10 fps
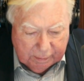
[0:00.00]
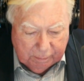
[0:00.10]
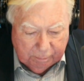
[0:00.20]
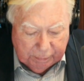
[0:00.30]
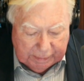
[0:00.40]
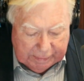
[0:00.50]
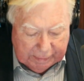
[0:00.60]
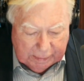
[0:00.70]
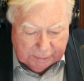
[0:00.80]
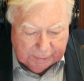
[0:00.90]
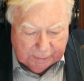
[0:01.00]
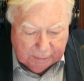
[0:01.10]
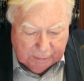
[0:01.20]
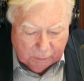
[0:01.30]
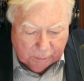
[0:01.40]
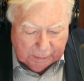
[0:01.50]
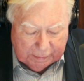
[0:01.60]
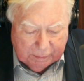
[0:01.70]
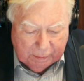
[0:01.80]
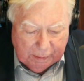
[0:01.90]
But again, I think,
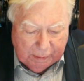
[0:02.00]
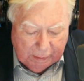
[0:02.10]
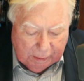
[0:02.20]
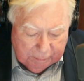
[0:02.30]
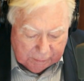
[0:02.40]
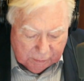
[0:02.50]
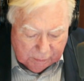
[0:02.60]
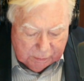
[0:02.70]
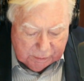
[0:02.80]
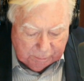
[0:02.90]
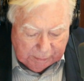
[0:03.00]
I'm encouraging